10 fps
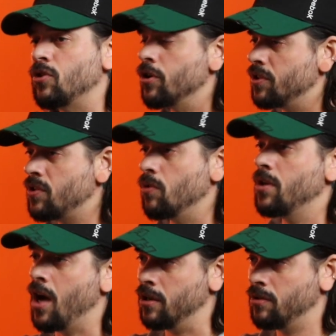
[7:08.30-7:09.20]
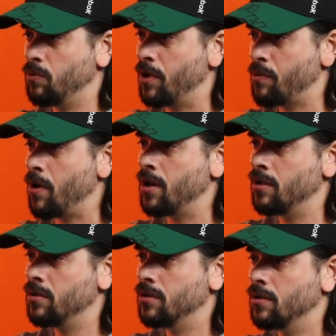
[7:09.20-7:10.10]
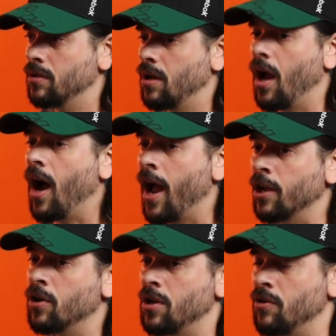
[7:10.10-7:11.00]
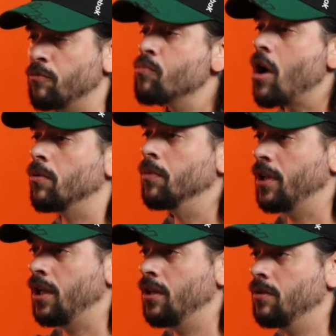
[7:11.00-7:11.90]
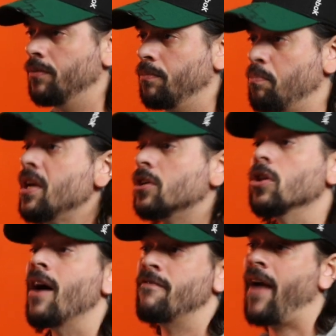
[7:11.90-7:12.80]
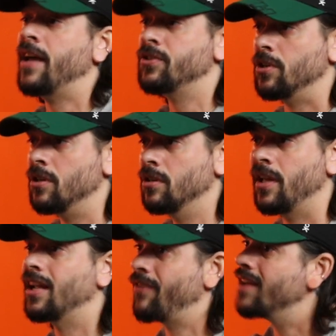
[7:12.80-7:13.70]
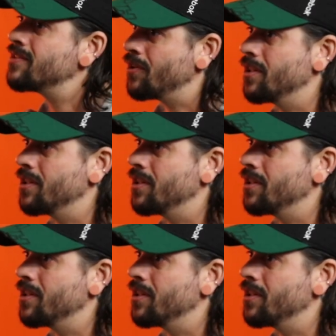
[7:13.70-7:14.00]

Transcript: started so young with running, I could have probably peaked a lot faster. Like yeah. if I had